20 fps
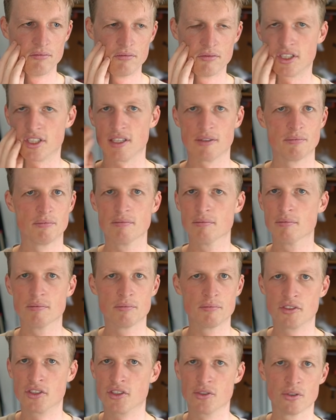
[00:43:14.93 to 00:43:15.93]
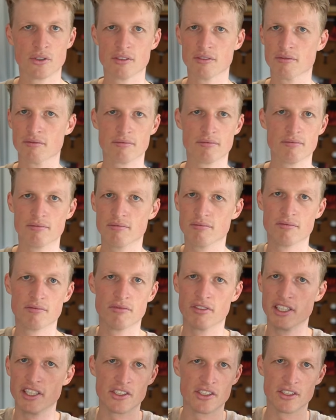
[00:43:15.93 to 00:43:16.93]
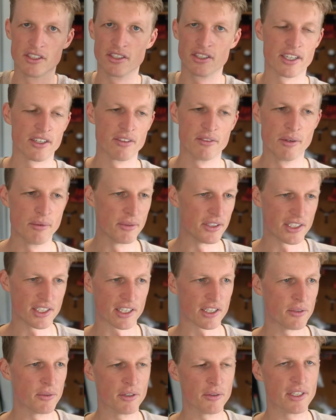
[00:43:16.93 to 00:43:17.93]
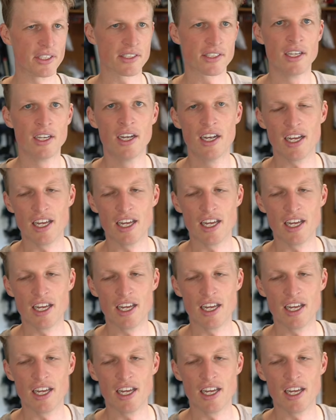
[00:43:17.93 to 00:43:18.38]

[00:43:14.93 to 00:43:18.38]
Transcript: some sort of research. I don't remember exactly what it was.